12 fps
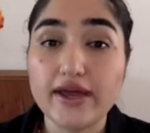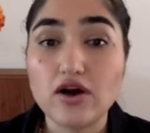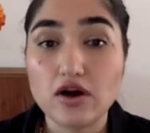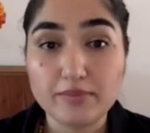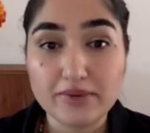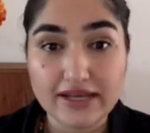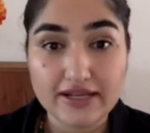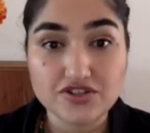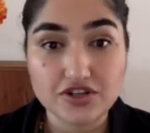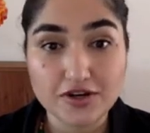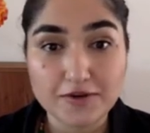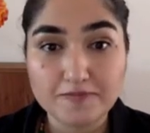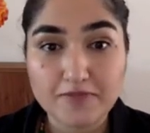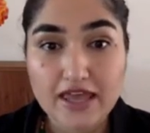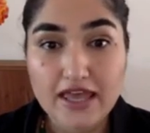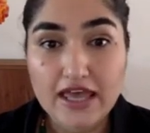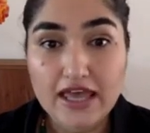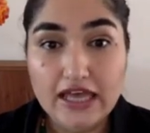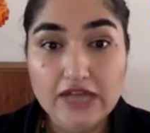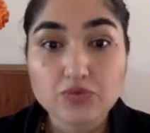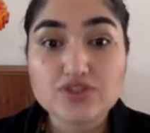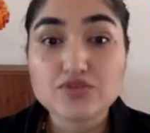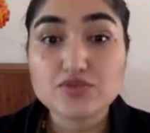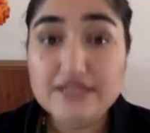Combinator. It
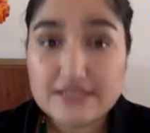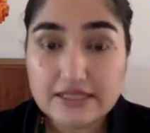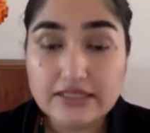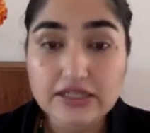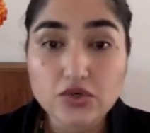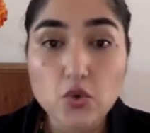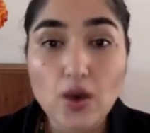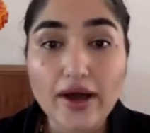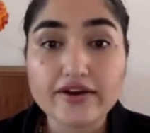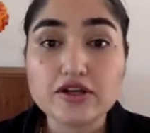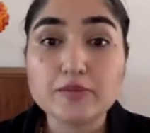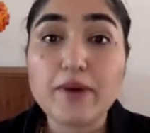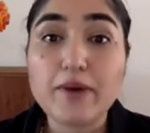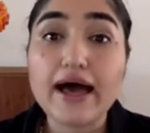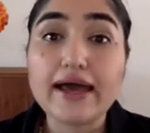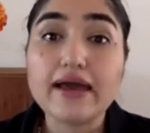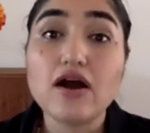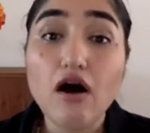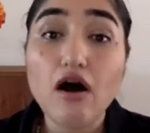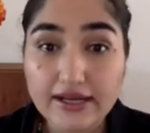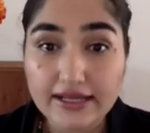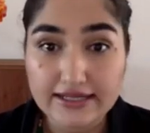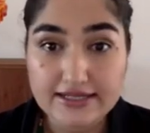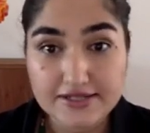was recently acquired by
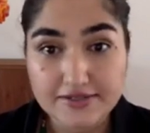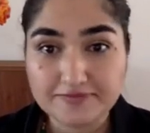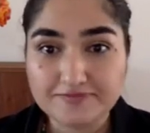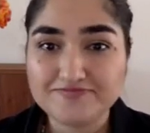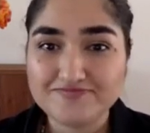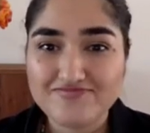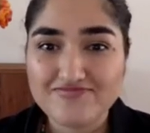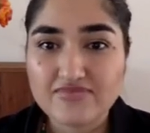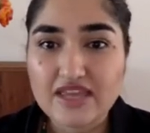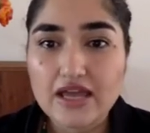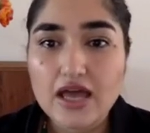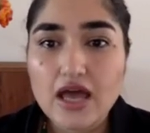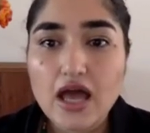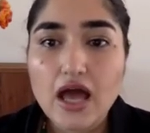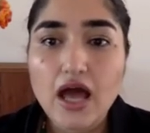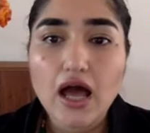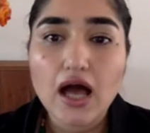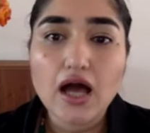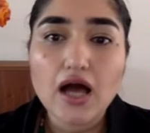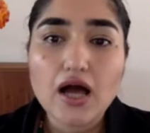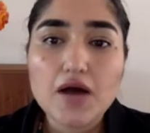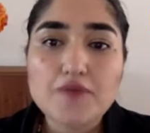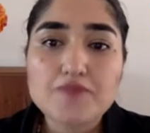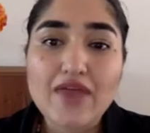Onnit.
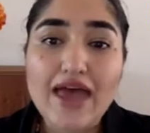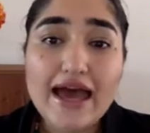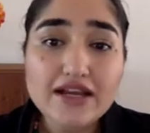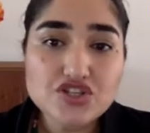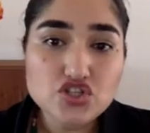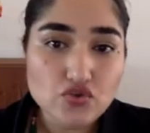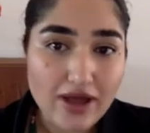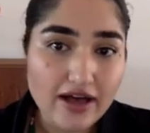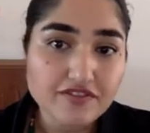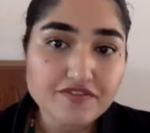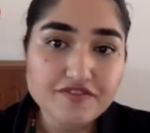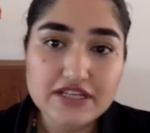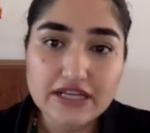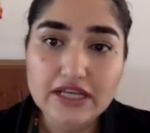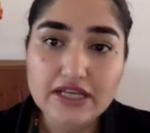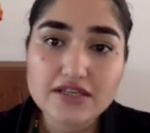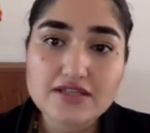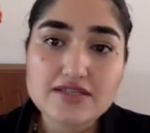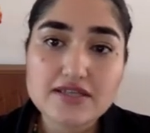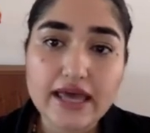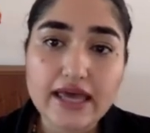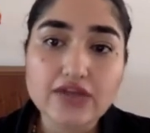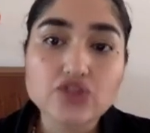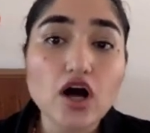Axdraft is
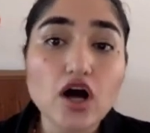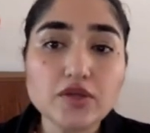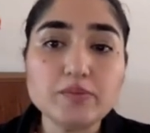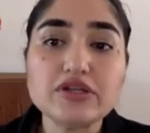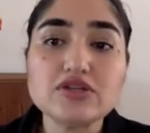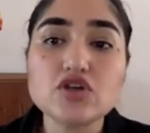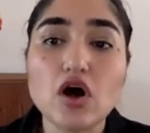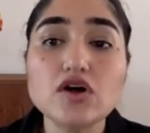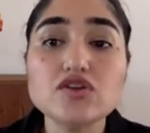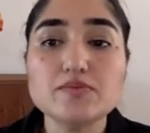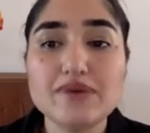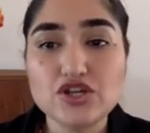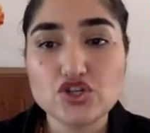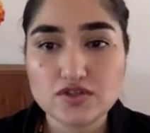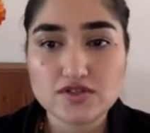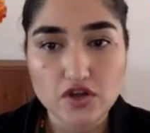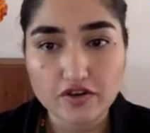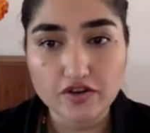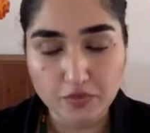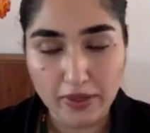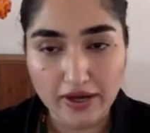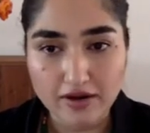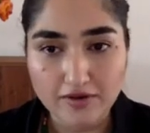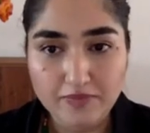a document automation
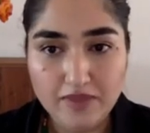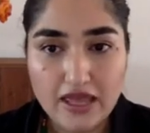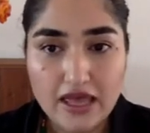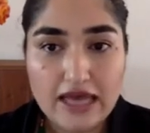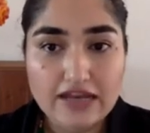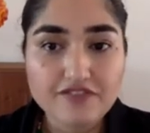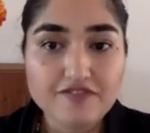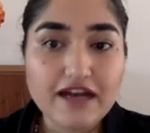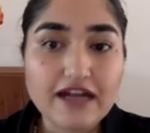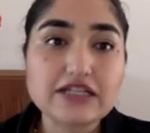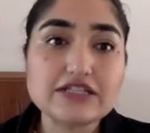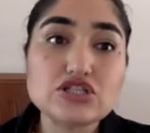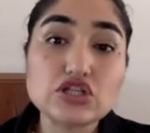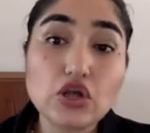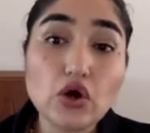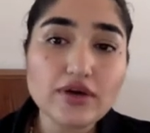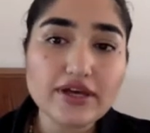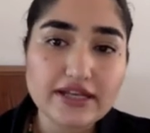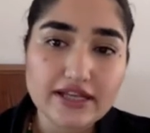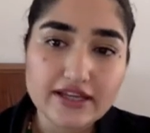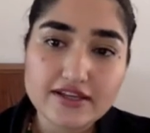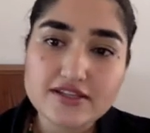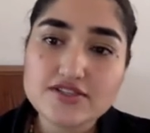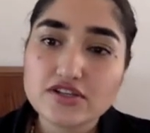software. And in fact, its slogan
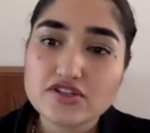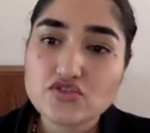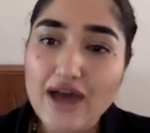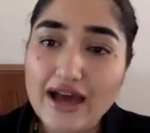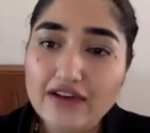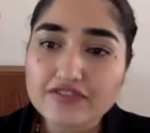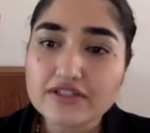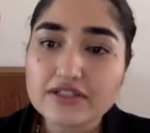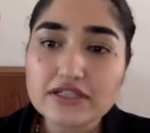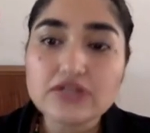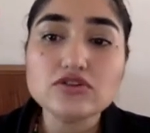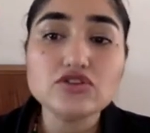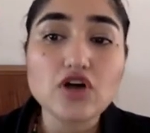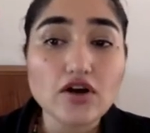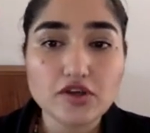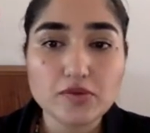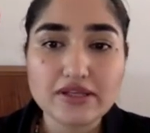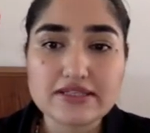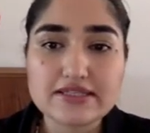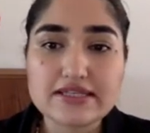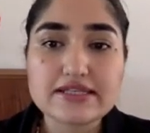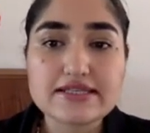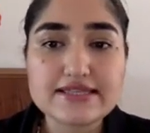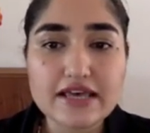is draft legal documents
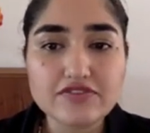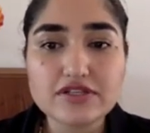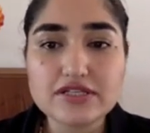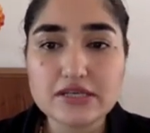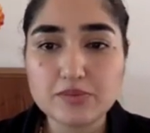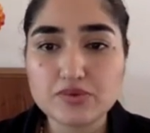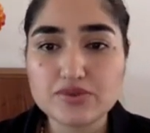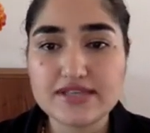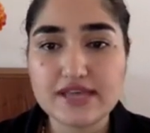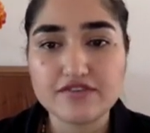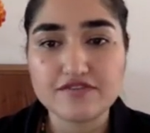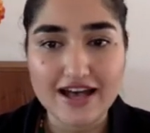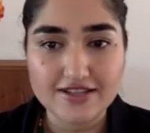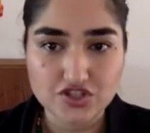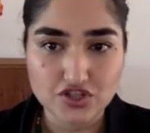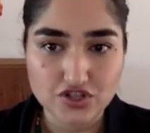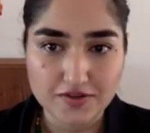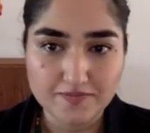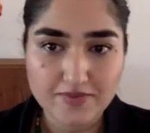70% faster.